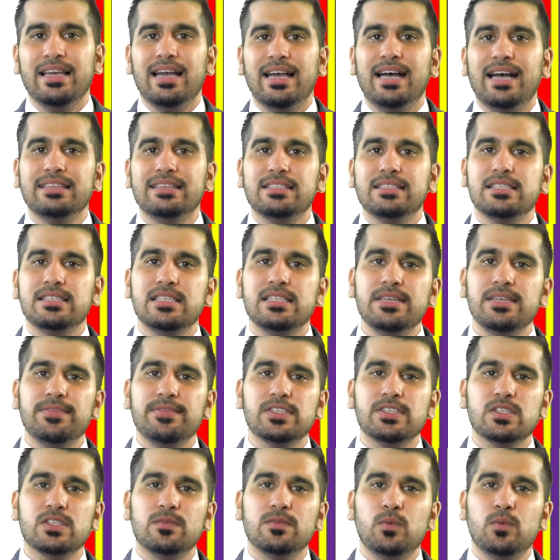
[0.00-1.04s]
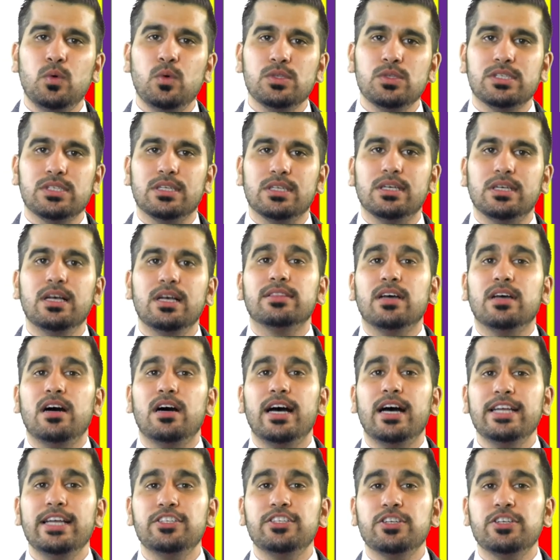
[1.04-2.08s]
At the surface of water, the
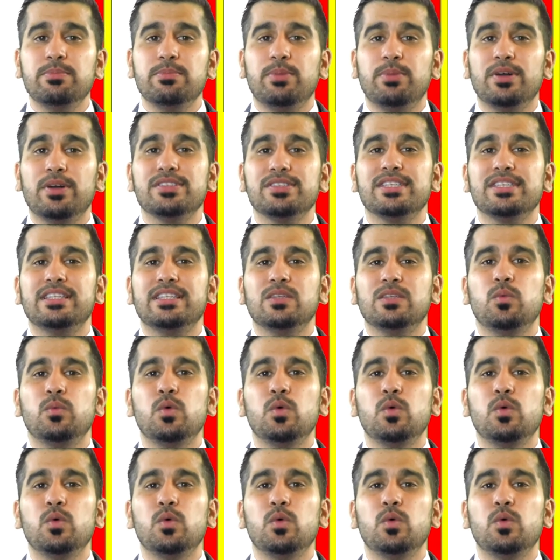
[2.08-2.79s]
hydrogen bonds in the